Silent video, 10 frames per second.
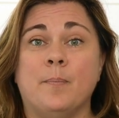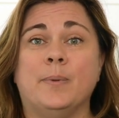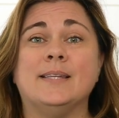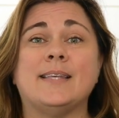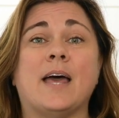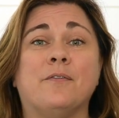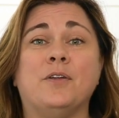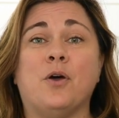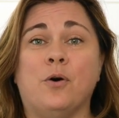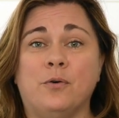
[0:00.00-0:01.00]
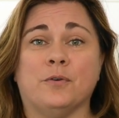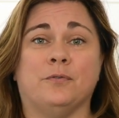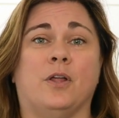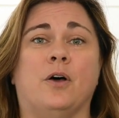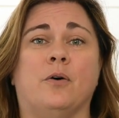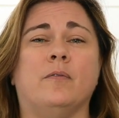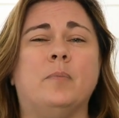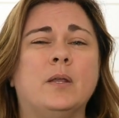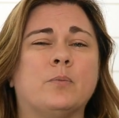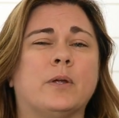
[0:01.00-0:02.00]
but it's out of an overflow of
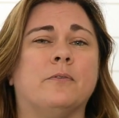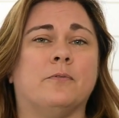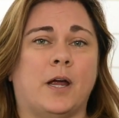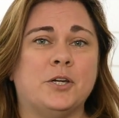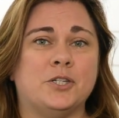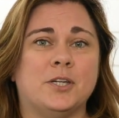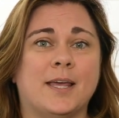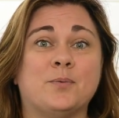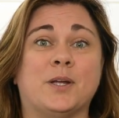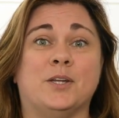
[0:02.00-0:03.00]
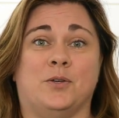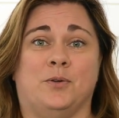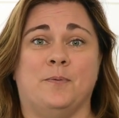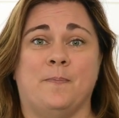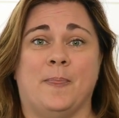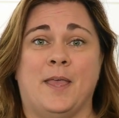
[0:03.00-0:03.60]
being refreshed and renewed.